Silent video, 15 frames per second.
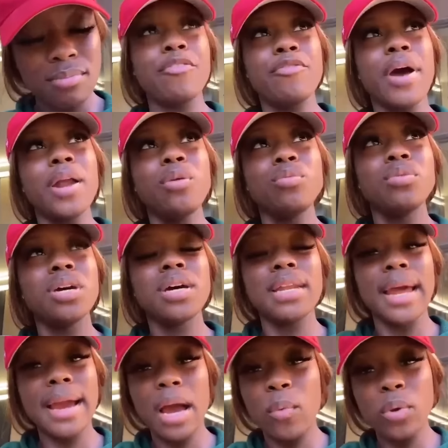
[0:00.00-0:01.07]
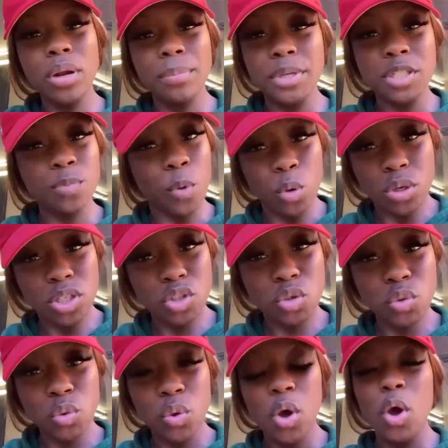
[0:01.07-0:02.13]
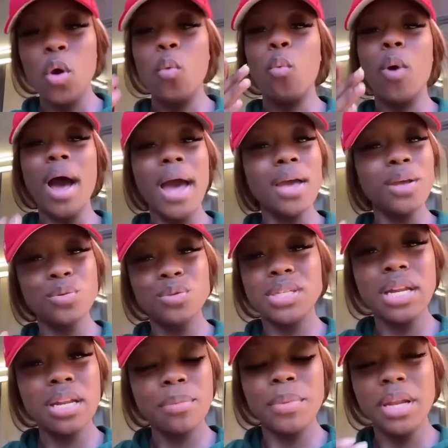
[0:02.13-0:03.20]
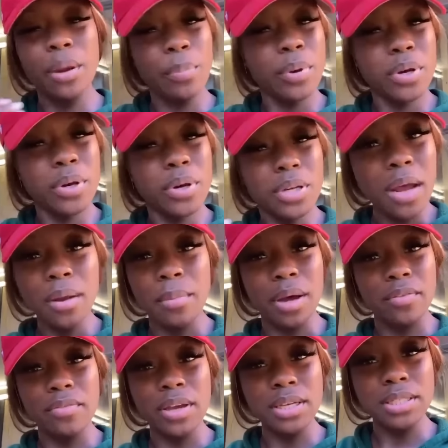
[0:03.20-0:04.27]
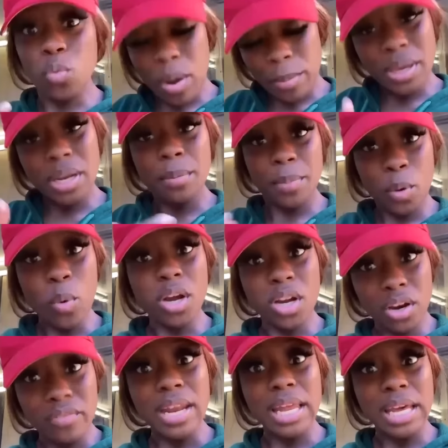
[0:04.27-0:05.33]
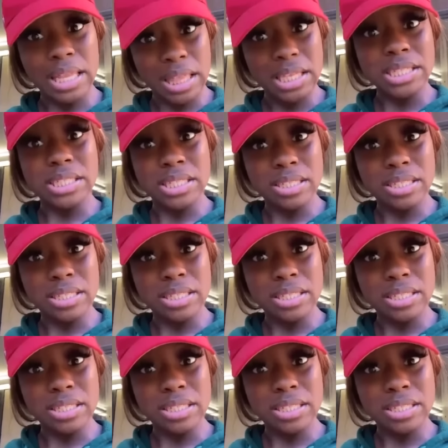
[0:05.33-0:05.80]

If I don't look like I want to be spoken to, why are you telling me to put a smile on my face? Want me to be walking around like this?